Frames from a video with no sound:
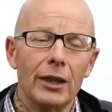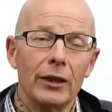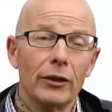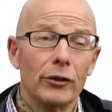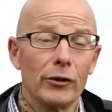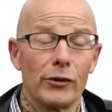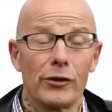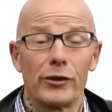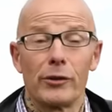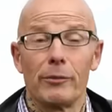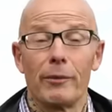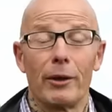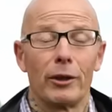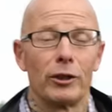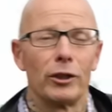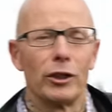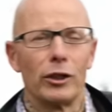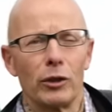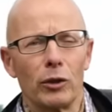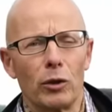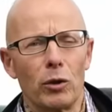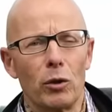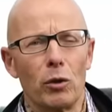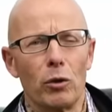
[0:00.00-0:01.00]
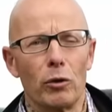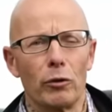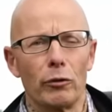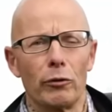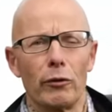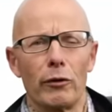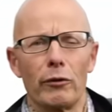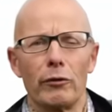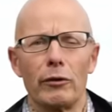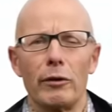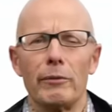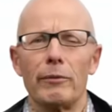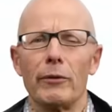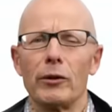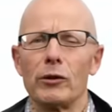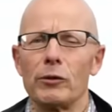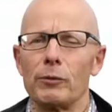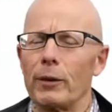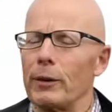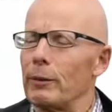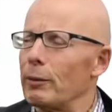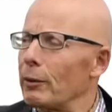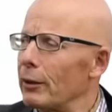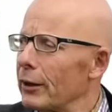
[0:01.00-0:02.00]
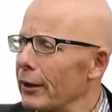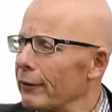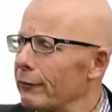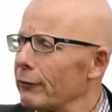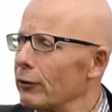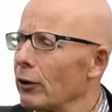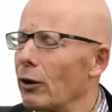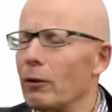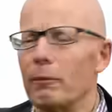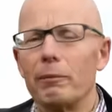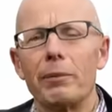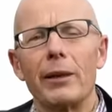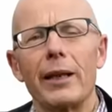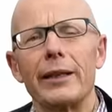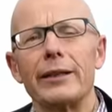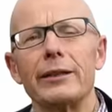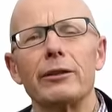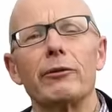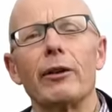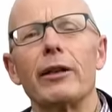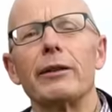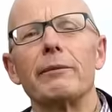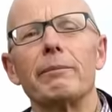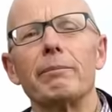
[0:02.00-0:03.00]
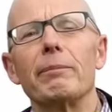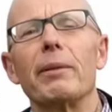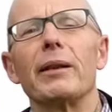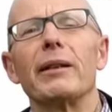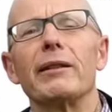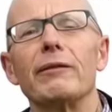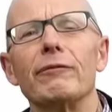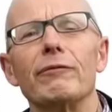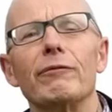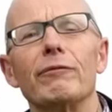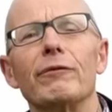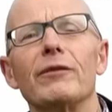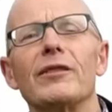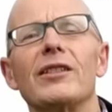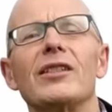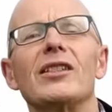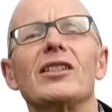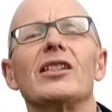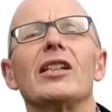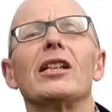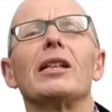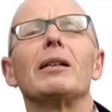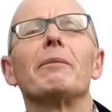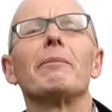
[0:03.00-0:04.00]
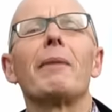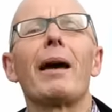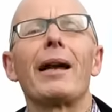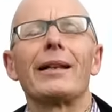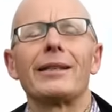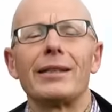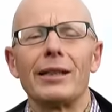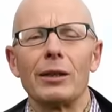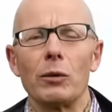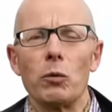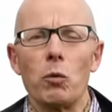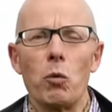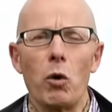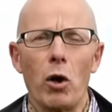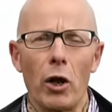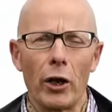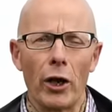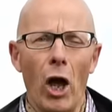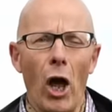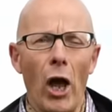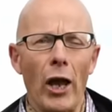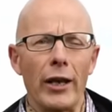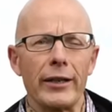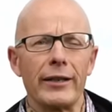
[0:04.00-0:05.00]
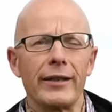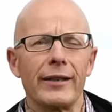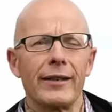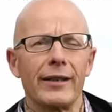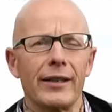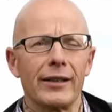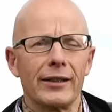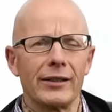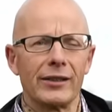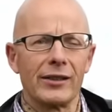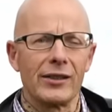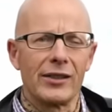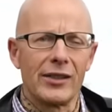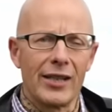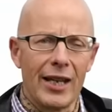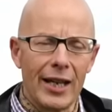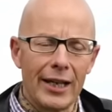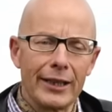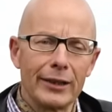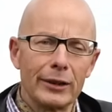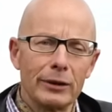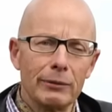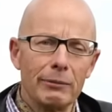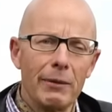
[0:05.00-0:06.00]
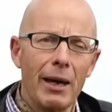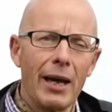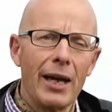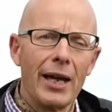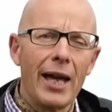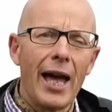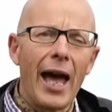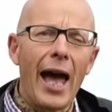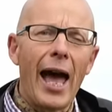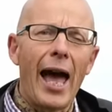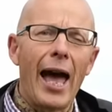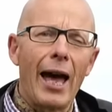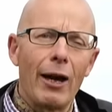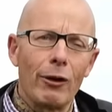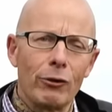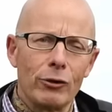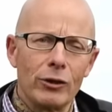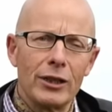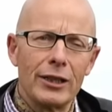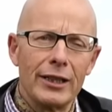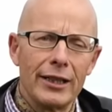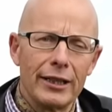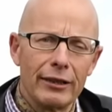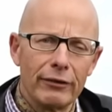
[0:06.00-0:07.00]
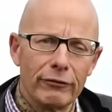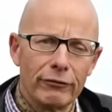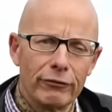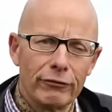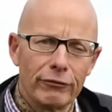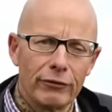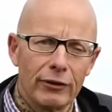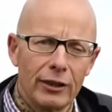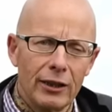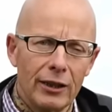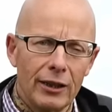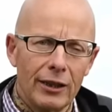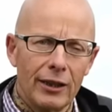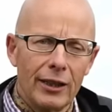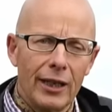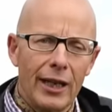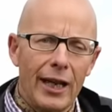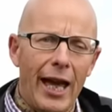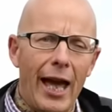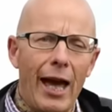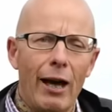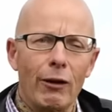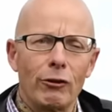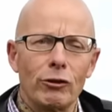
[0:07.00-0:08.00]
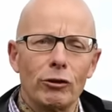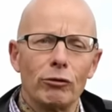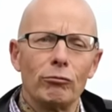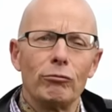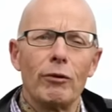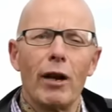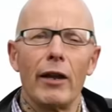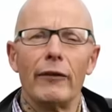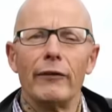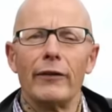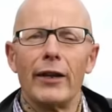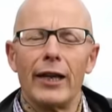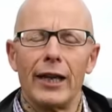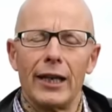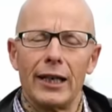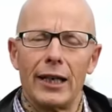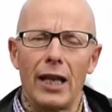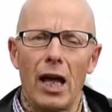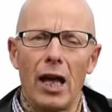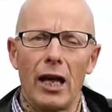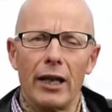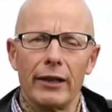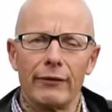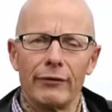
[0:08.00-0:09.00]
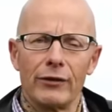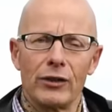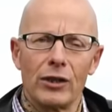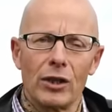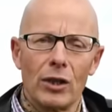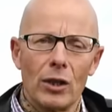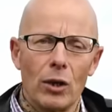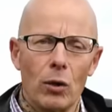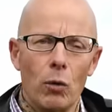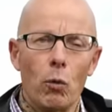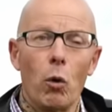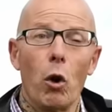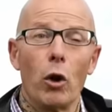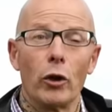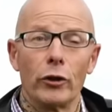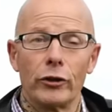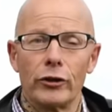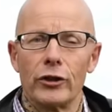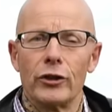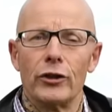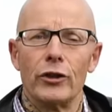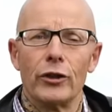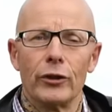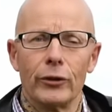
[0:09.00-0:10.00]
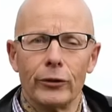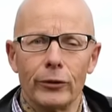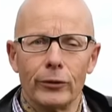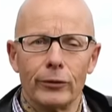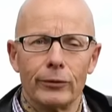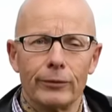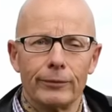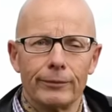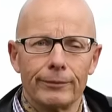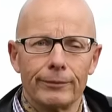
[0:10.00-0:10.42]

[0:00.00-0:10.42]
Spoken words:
Not so much in the corner of the room. Most people have got bloody great big cinematic one-eyed things telling them how to live, how to run their lives, what to do.